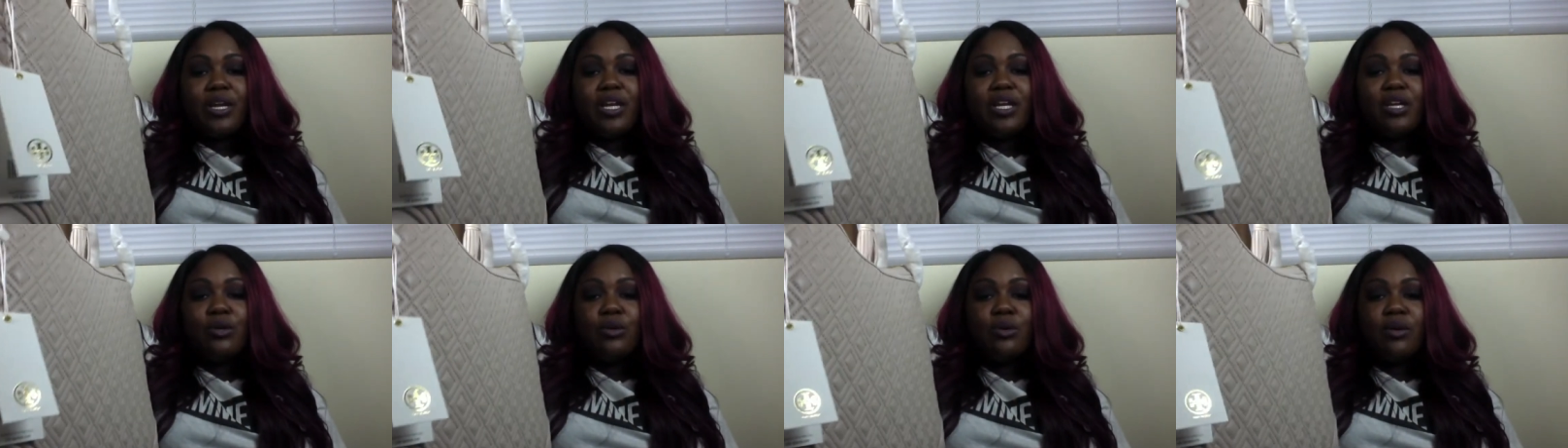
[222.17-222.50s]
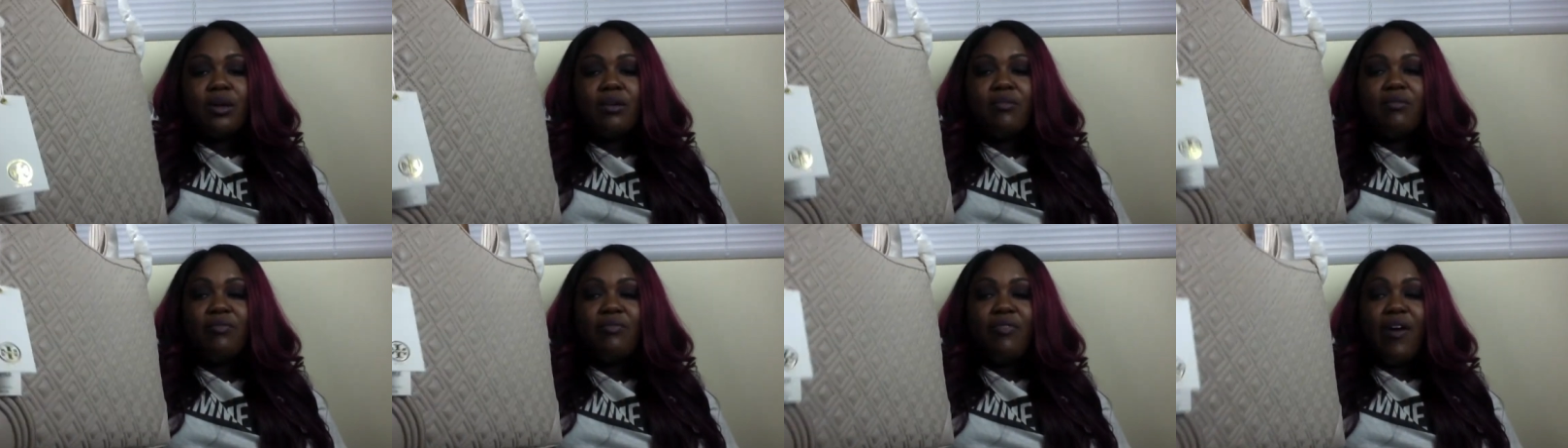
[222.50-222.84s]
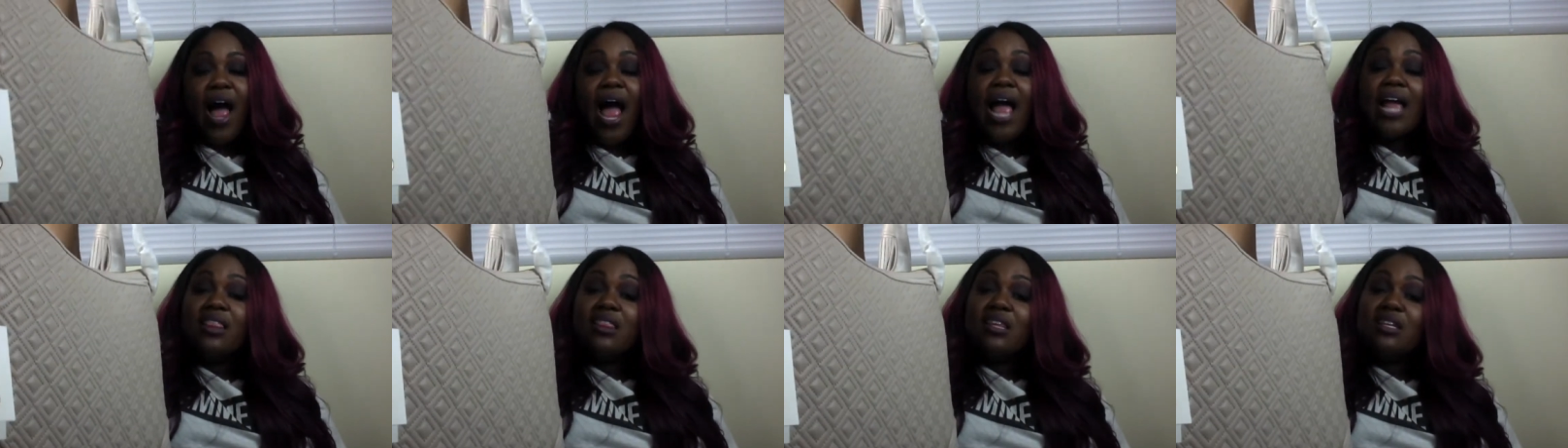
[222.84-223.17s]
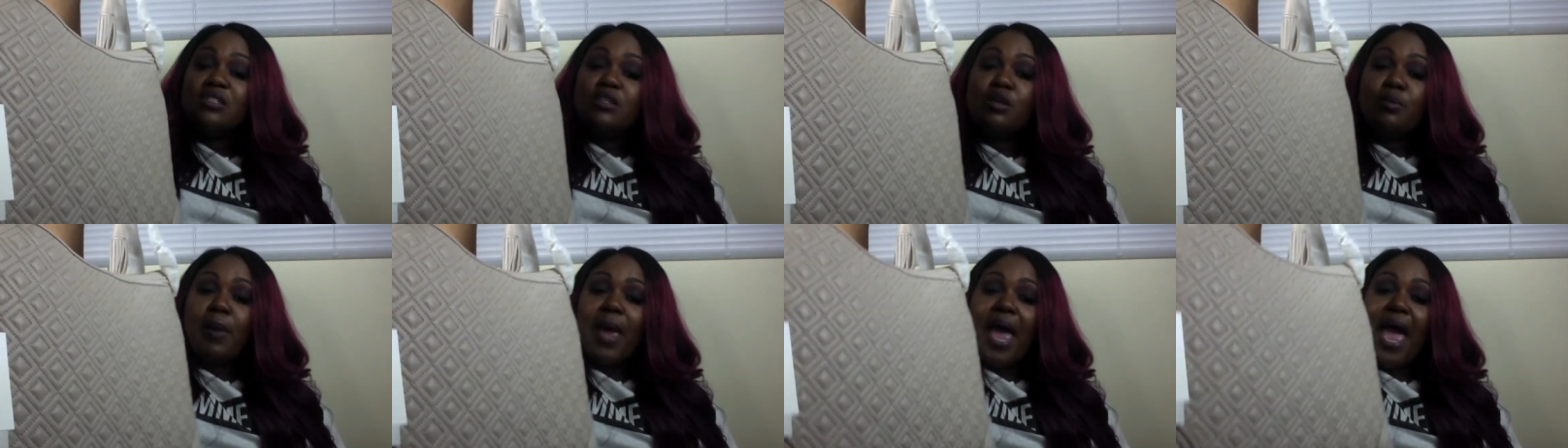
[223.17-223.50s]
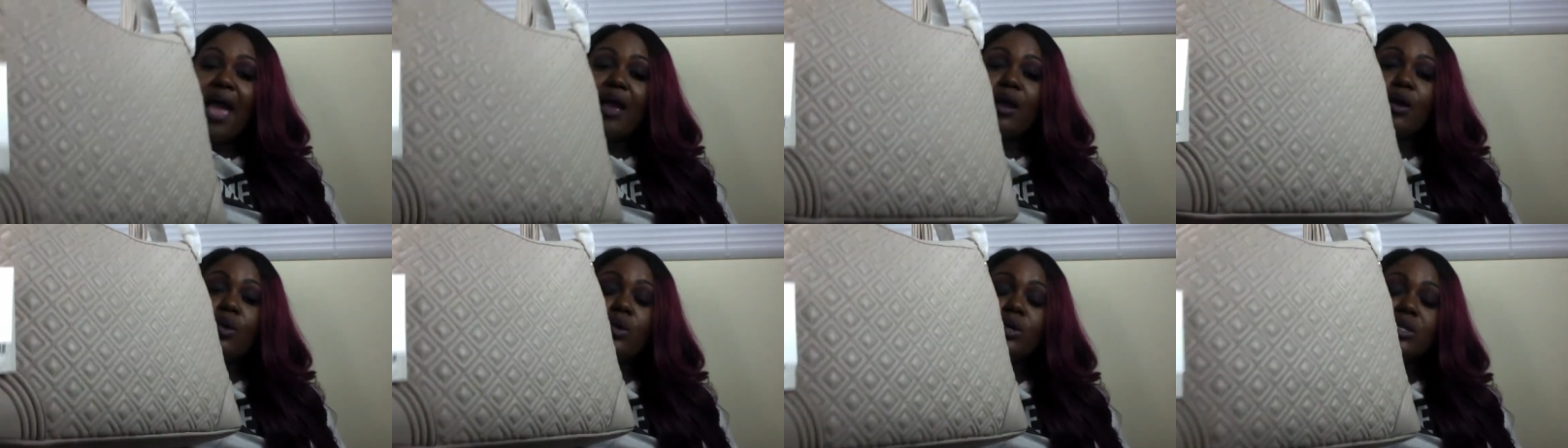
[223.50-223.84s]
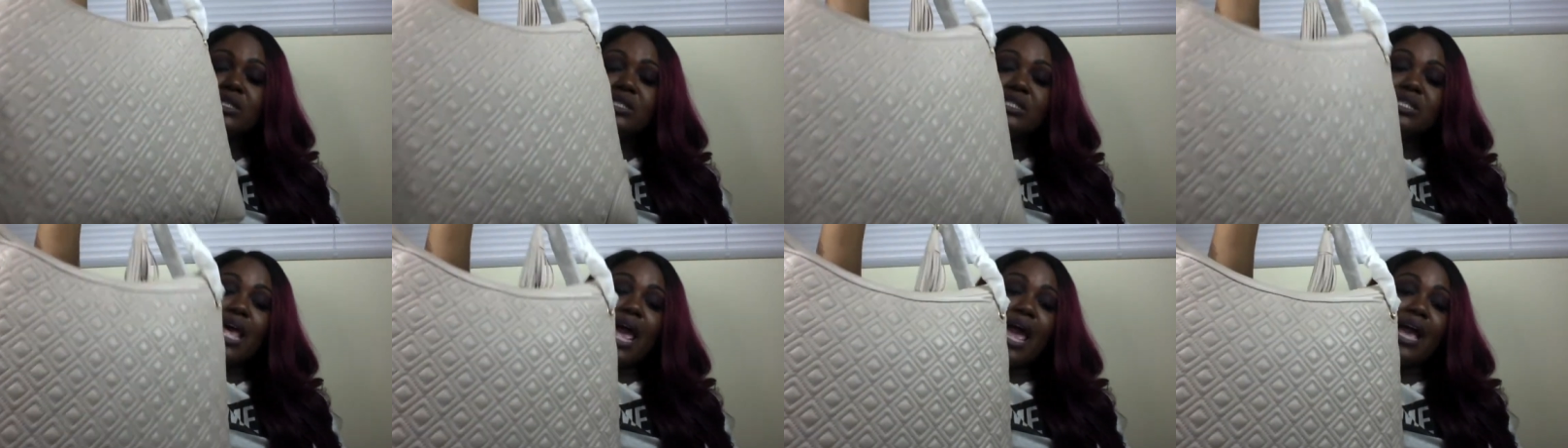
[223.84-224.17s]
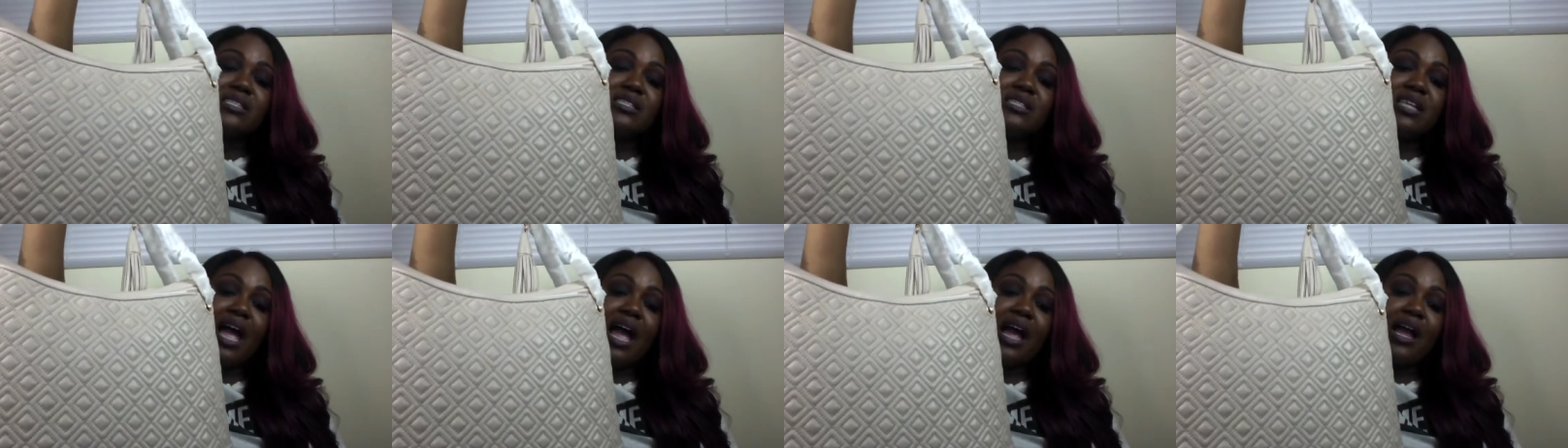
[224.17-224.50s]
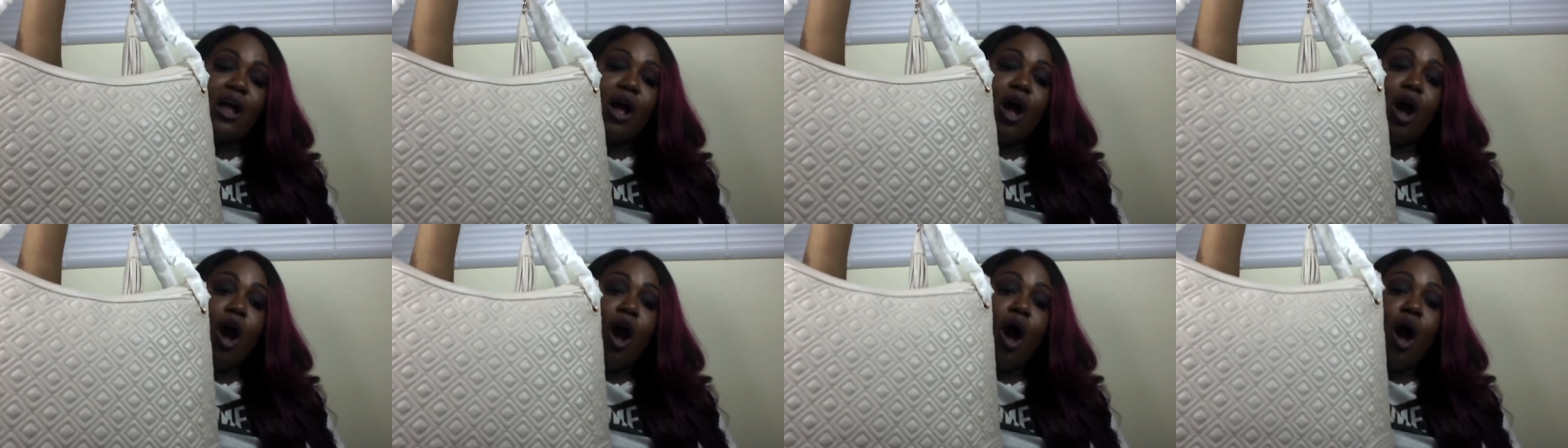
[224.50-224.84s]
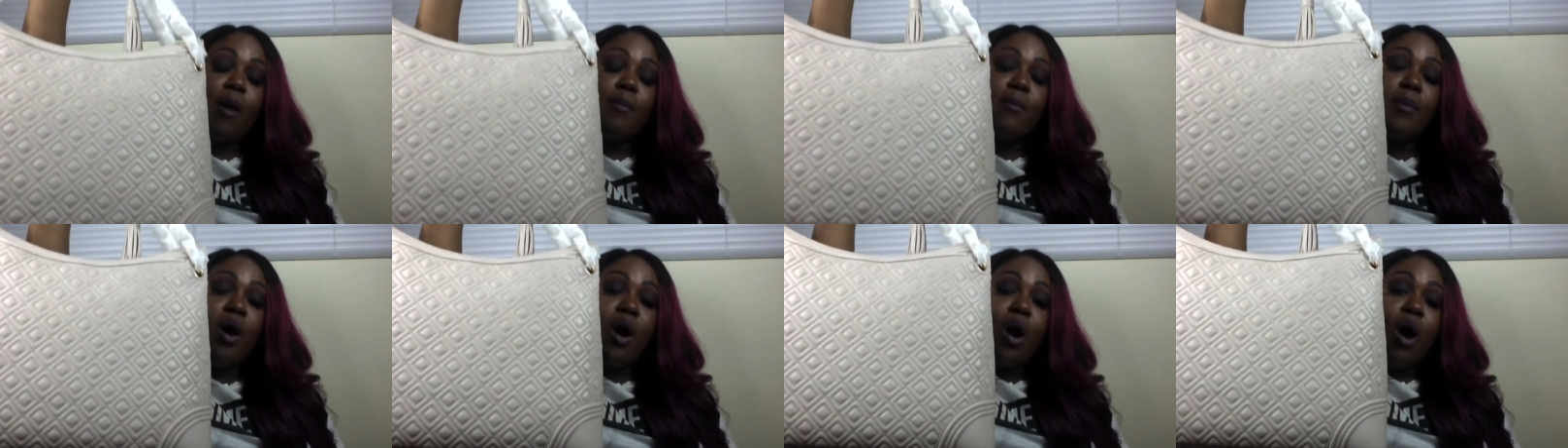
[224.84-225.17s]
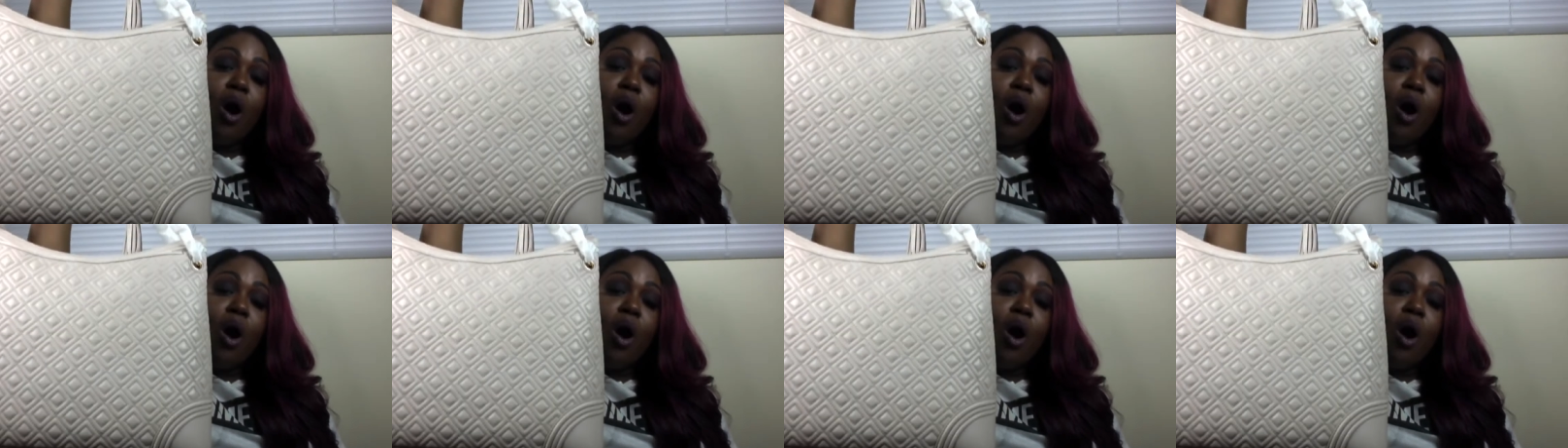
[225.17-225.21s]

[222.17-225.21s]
You can find this bag on Saks.com